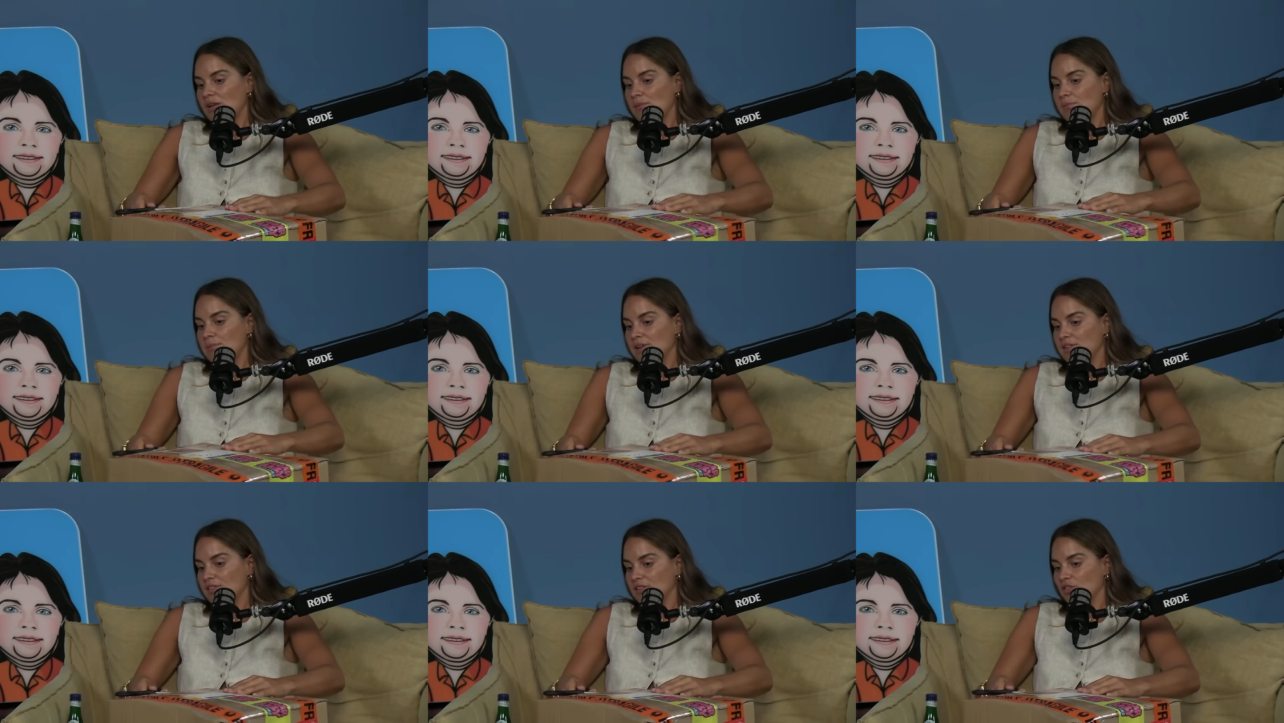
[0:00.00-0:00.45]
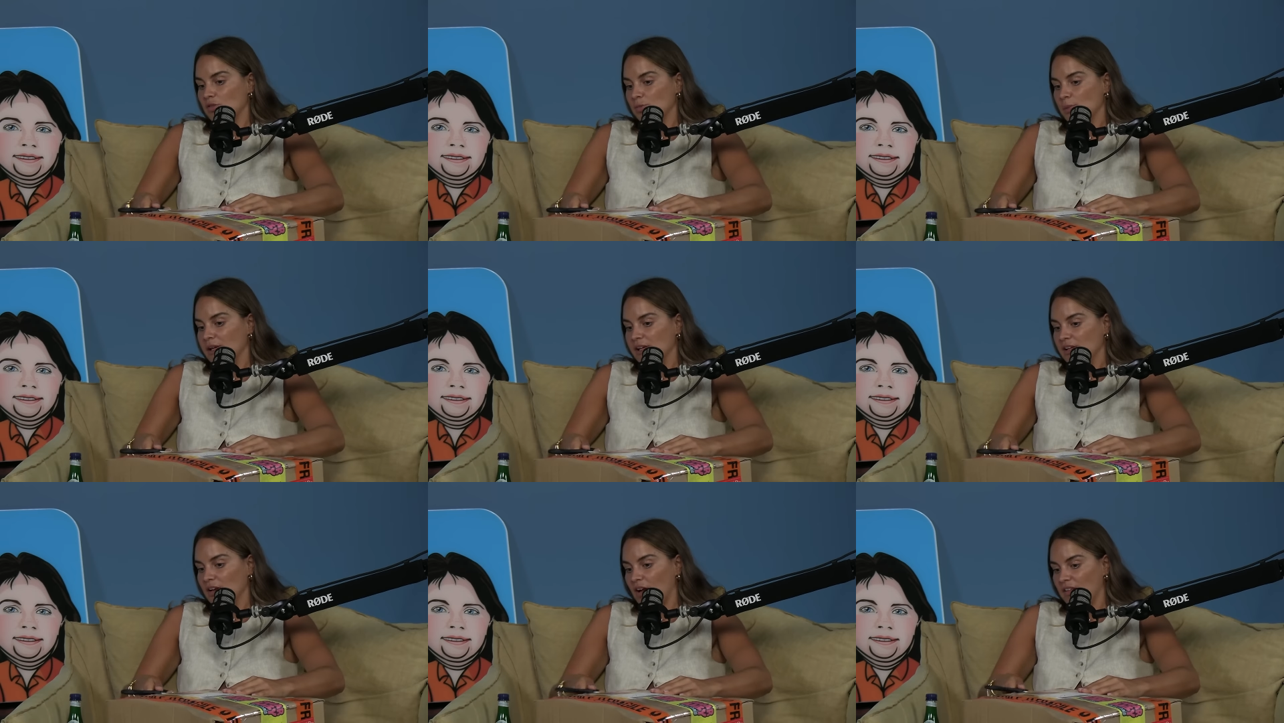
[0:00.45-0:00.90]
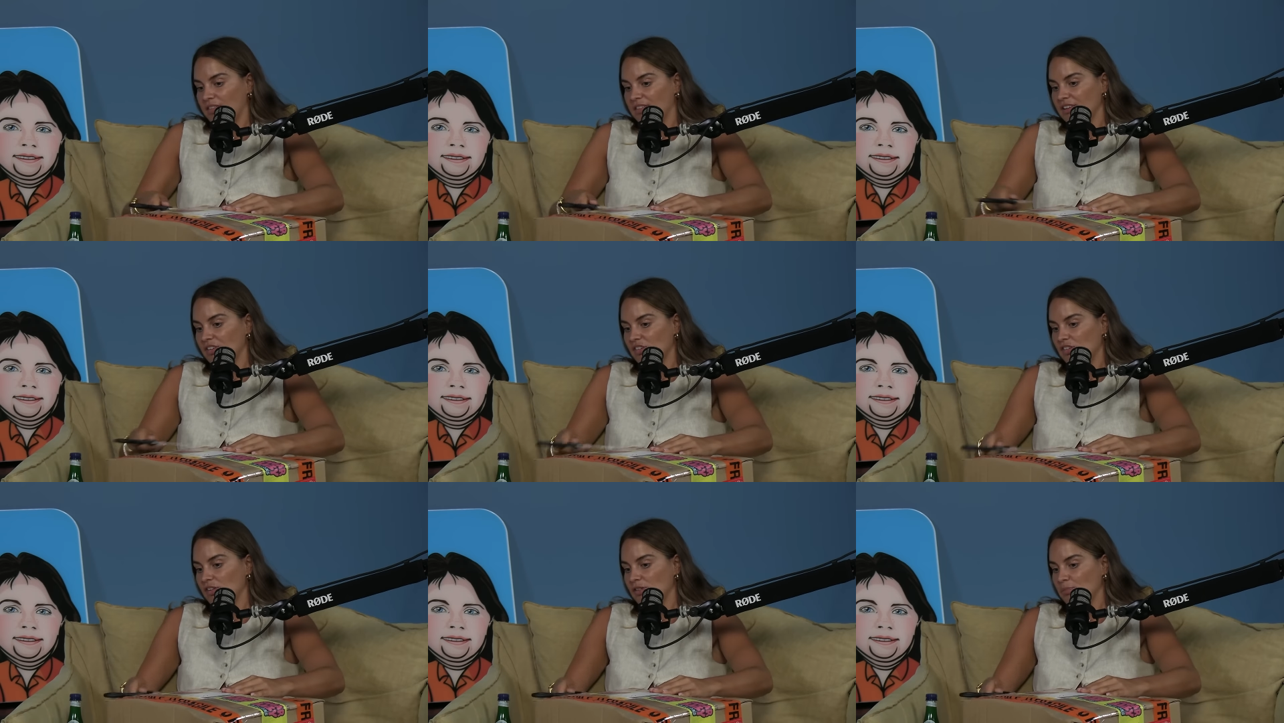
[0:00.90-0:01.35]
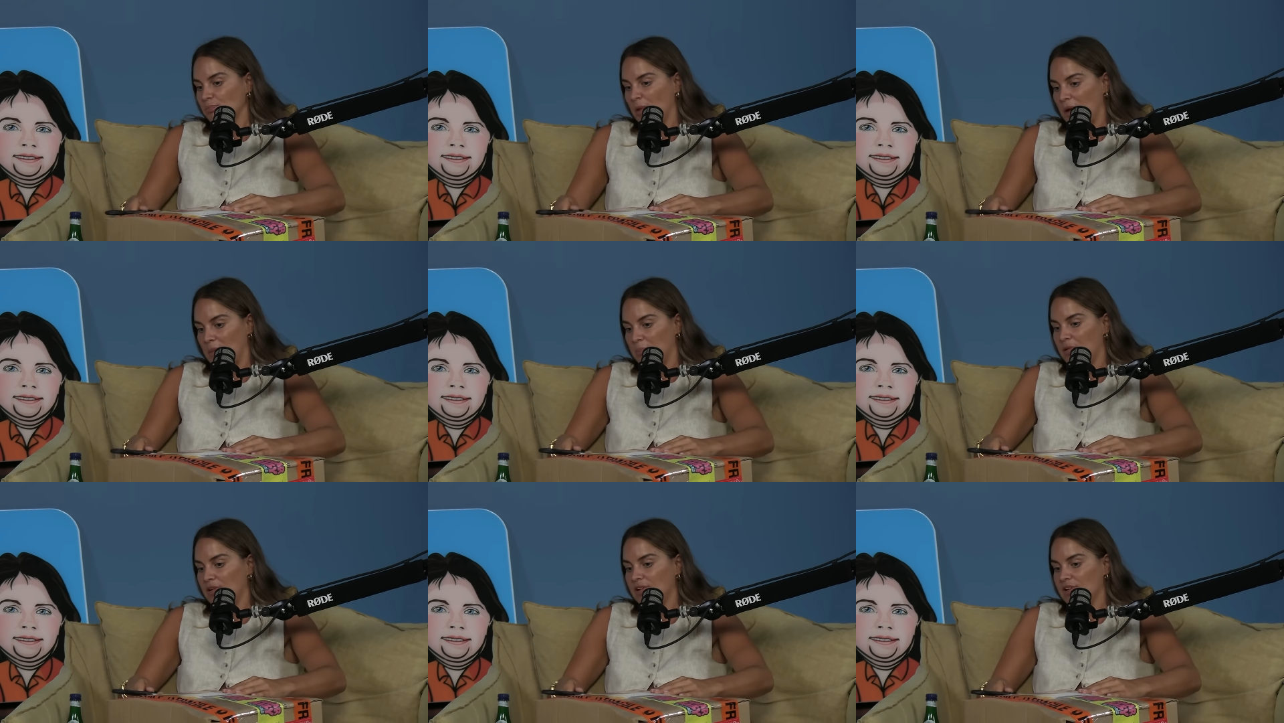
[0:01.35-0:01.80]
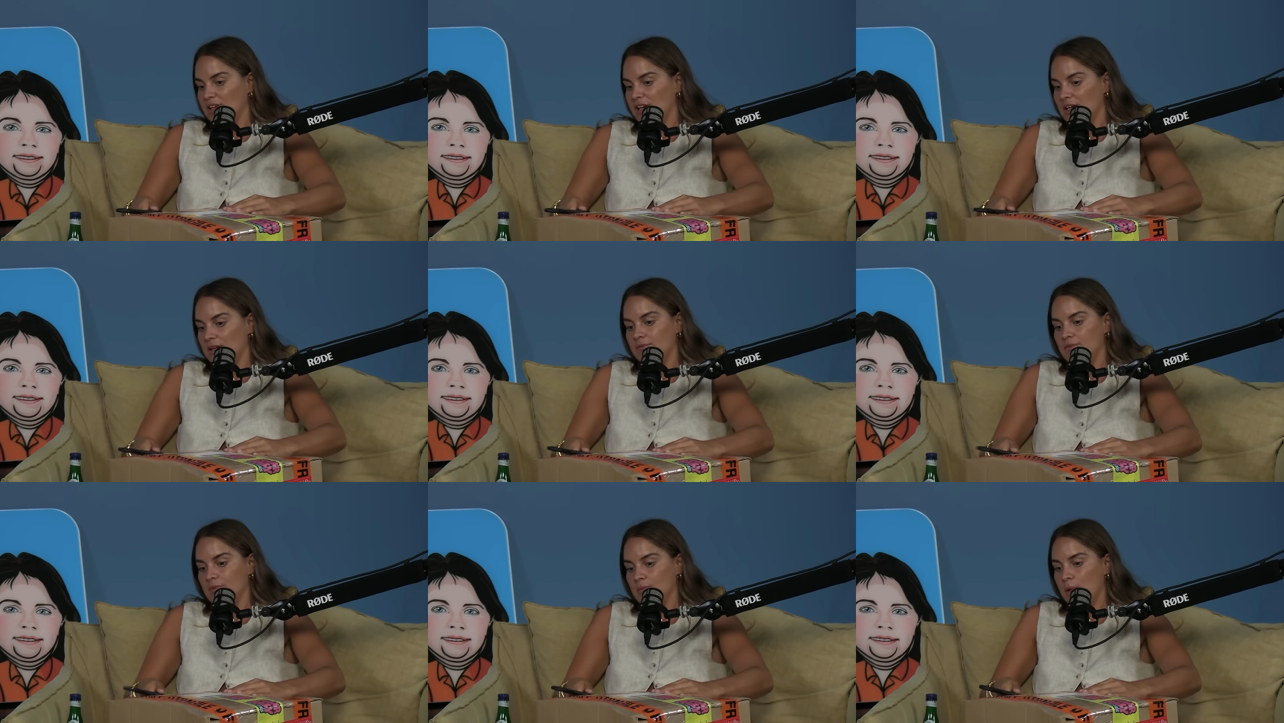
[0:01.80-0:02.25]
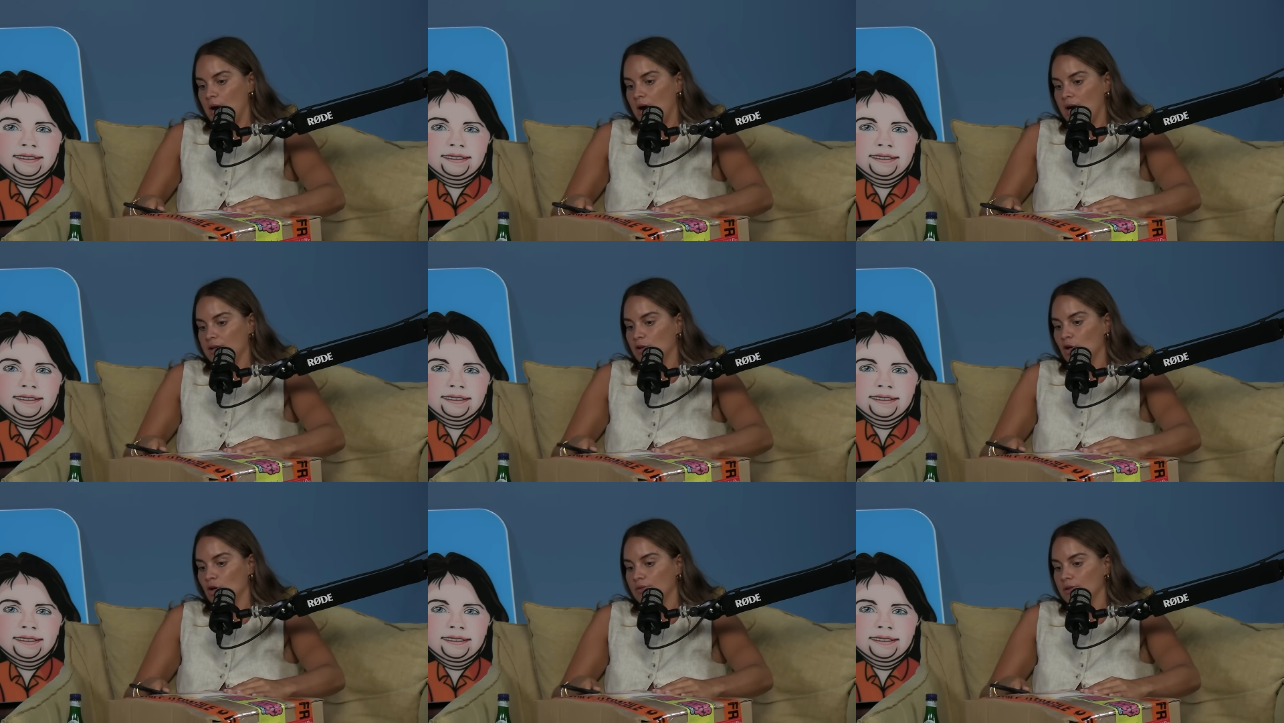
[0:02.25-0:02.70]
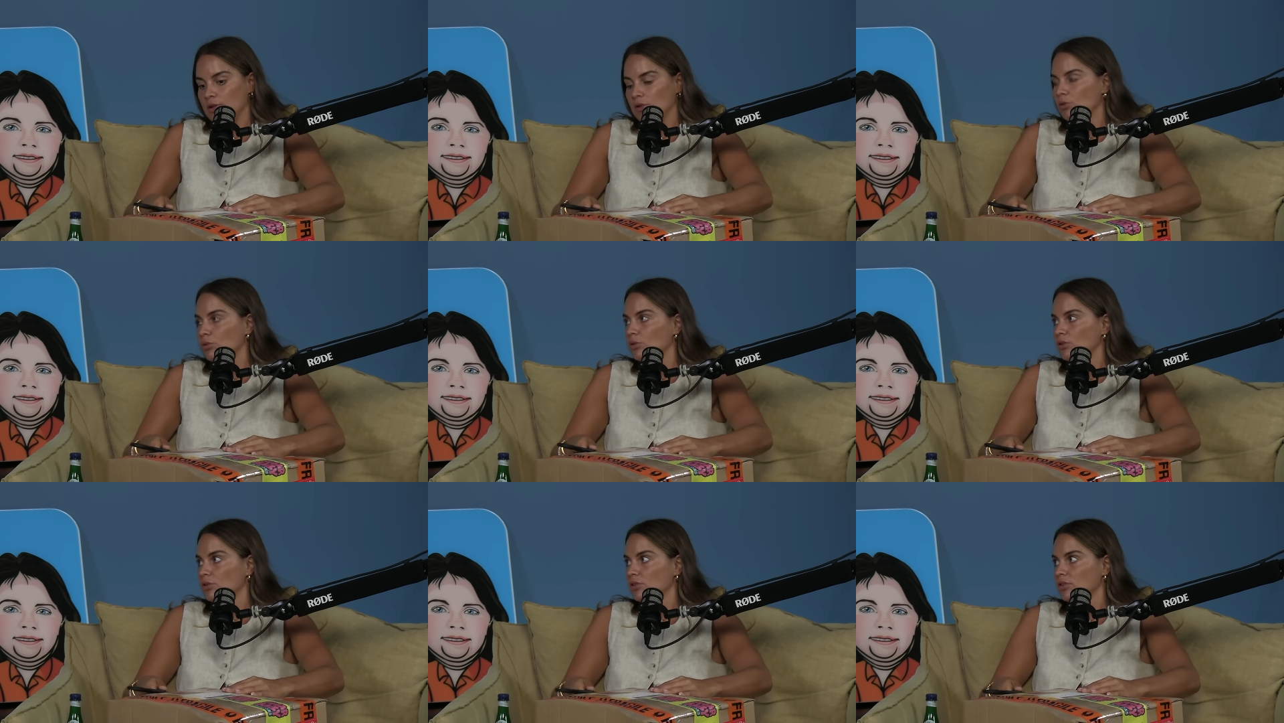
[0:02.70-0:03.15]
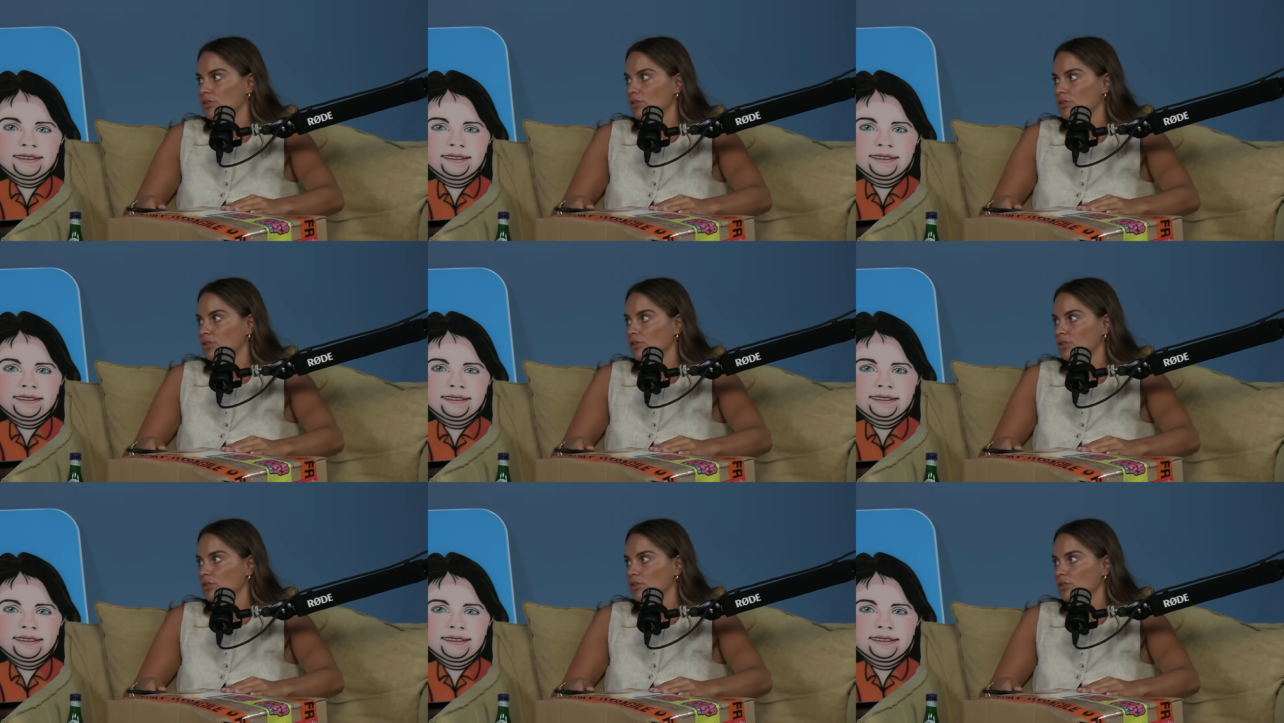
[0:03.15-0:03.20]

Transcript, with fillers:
Speaker 1: messaged me, and I think she's but pretty keen for mine over yours.